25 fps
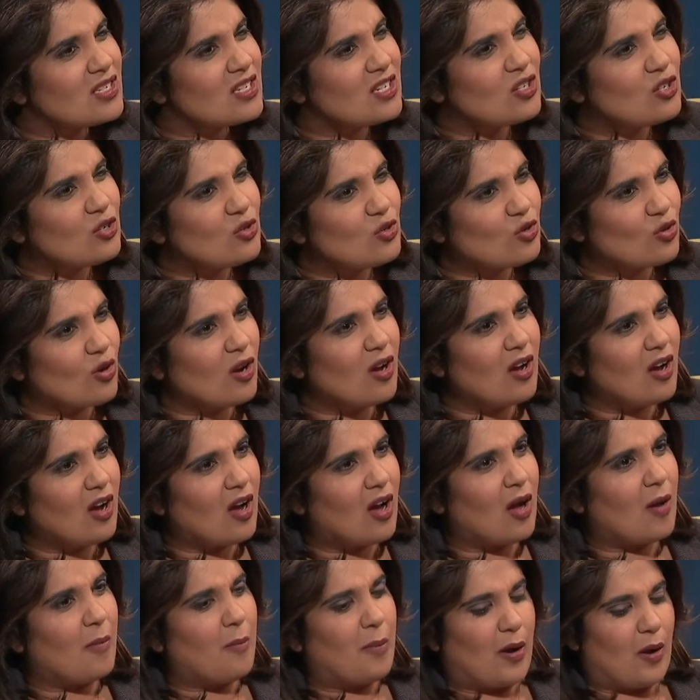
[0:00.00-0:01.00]
did you draw
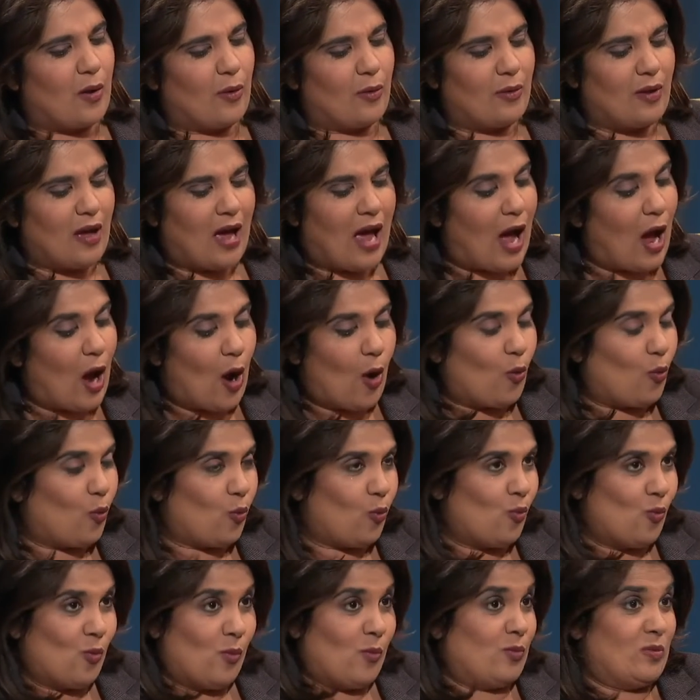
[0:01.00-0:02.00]
about how
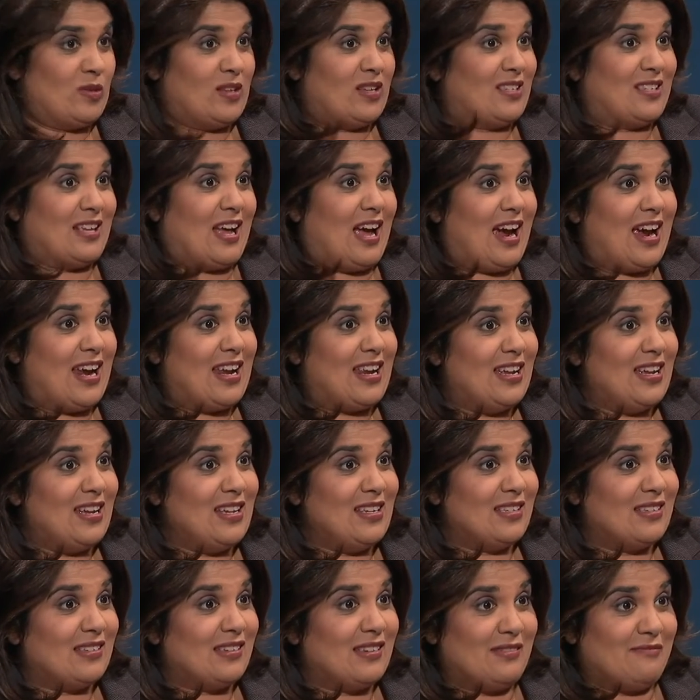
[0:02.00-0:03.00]

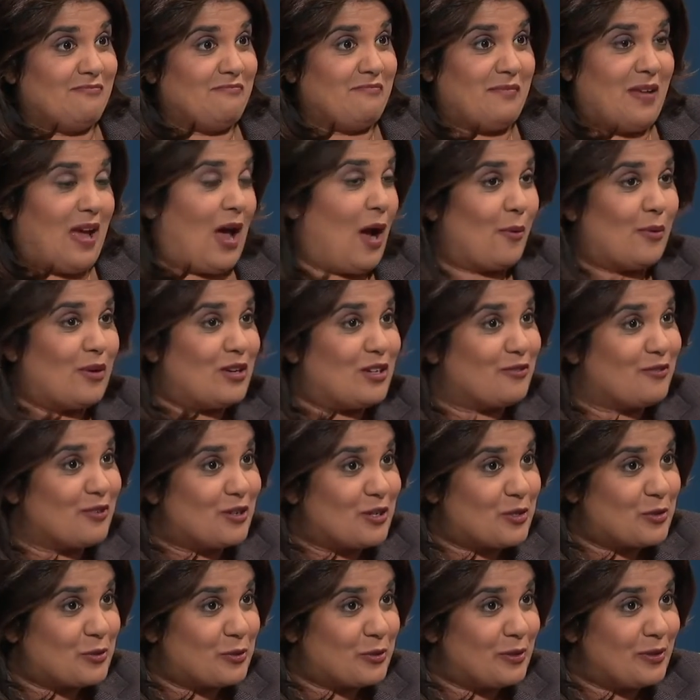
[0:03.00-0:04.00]
societies and how
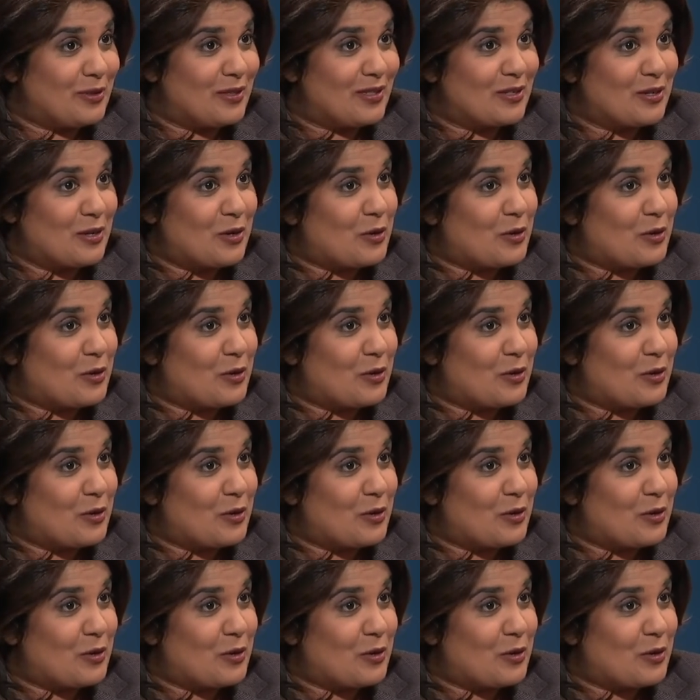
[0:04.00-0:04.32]
individuals